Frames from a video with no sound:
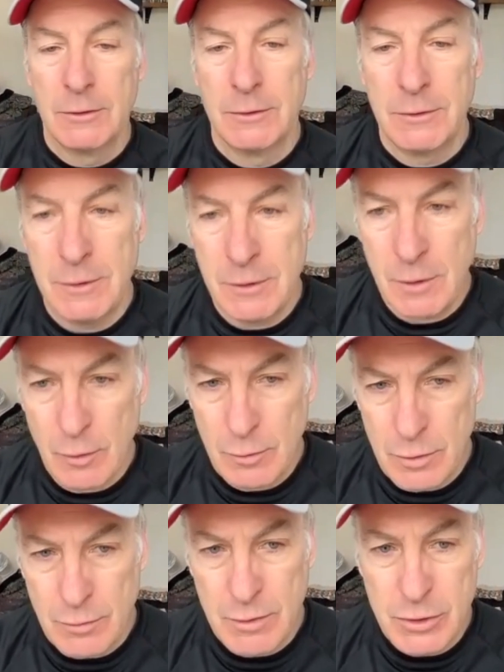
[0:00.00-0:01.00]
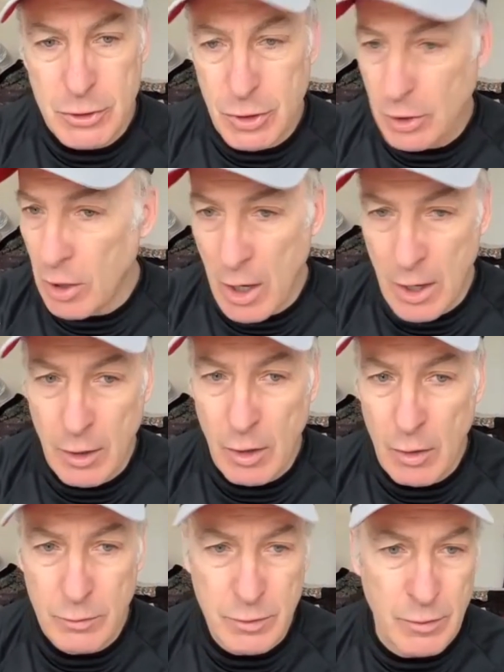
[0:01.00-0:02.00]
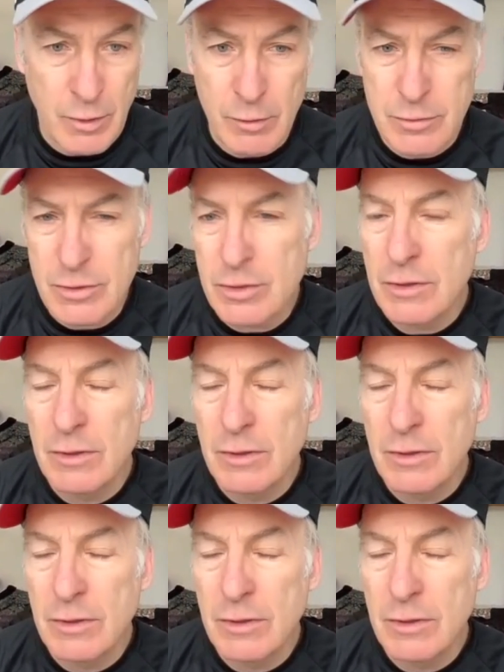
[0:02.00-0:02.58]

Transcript: You're in Chicago. There aren't